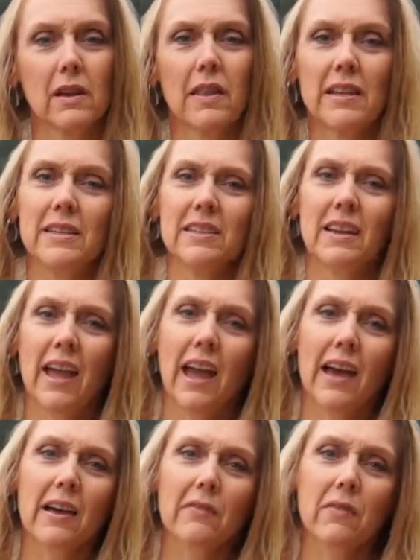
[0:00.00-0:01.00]
They didn't
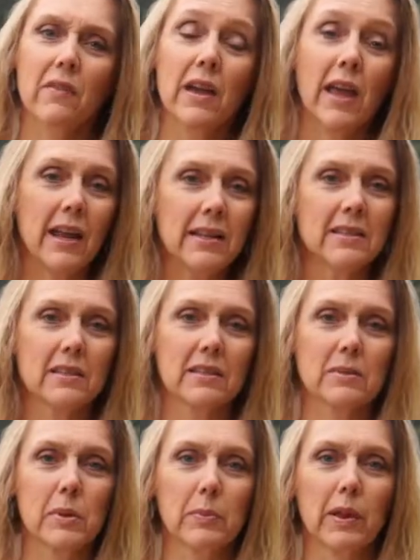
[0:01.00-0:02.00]
have any
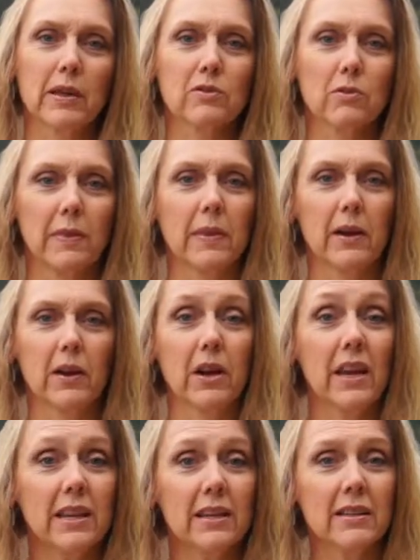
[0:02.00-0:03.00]
system in place right there
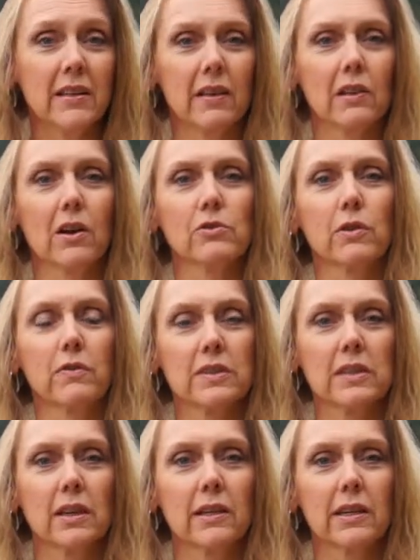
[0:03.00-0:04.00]
in the laundry
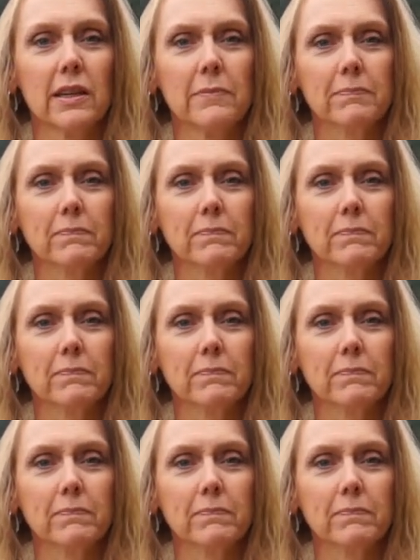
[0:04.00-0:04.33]
facility,